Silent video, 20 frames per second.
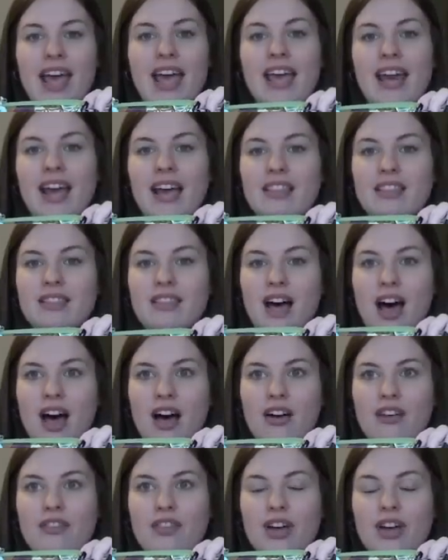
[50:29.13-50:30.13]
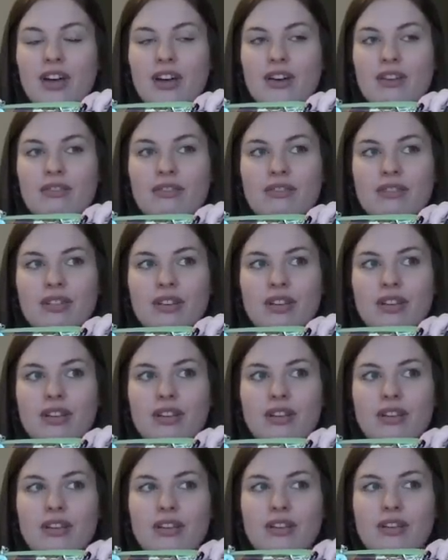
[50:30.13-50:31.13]
And I love
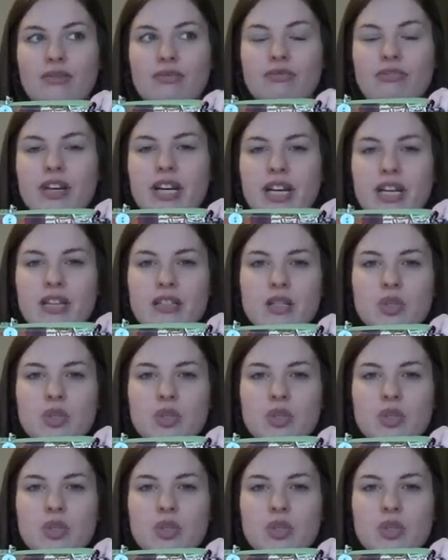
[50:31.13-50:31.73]
reading